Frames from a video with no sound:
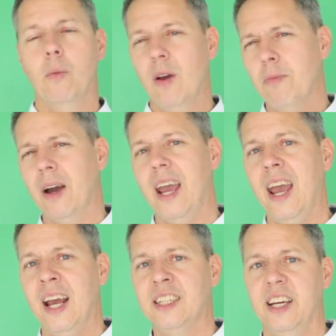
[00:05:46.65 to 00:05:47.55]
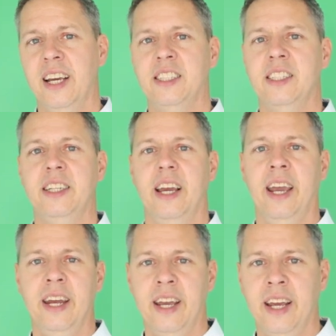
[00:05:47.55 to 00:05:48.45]
with my Edge HD
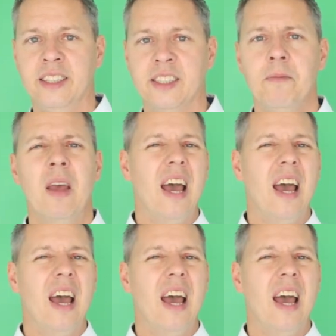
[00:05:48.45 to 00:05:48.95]
8-inch.